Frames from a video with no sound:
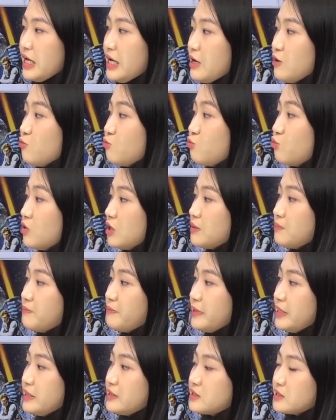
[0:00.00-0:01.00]
it would
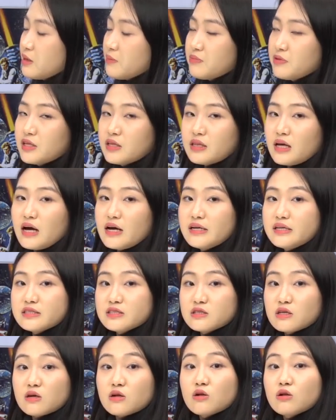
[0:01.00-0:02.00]
be something that
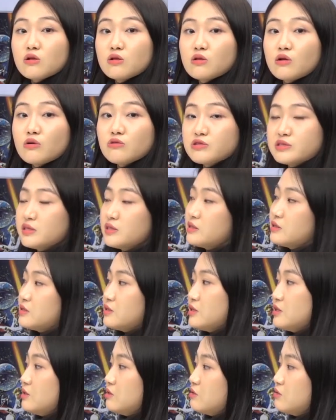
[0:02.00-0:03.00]
is the closest
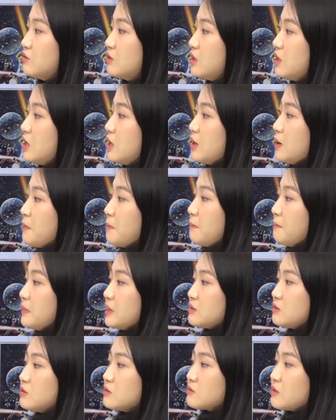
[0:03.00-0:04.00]
to you.
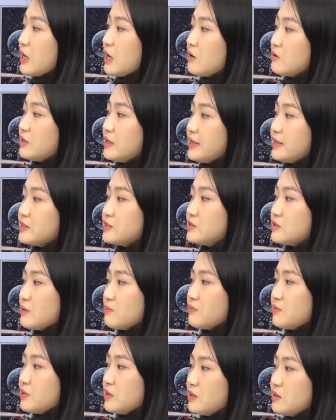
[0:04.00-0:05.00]
Middle ground is
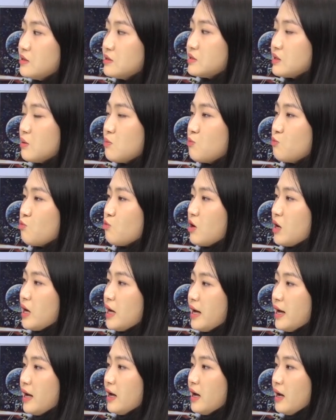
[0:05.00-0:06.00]

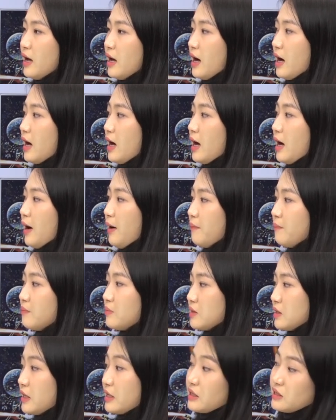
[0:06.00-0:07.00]
somewhat,
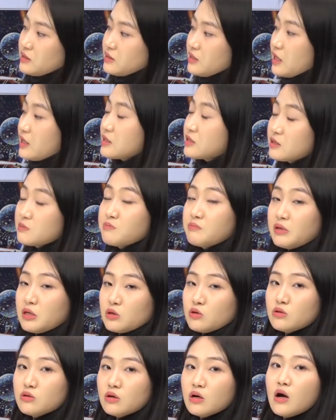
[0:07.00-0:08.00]
like it says,
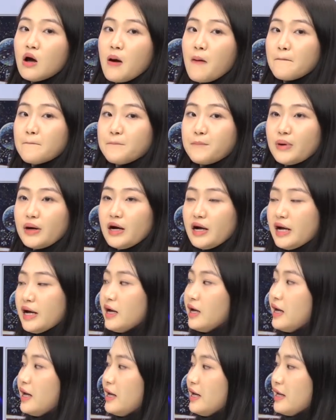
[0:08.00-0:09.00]
middle,
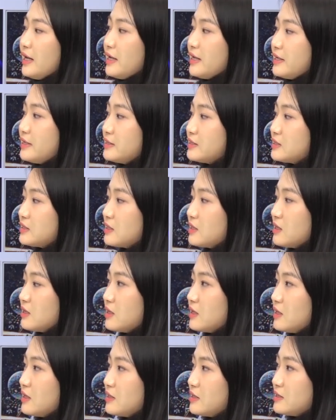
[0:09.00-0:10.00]
but it is
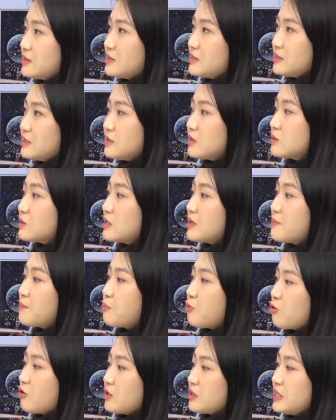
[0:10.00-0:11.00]
still
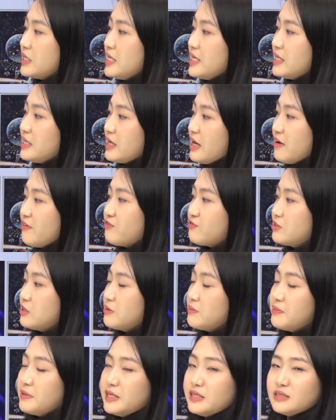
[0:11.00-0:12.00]
important enough to
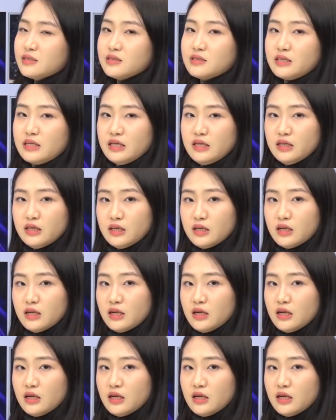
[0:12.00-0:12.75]
be seen.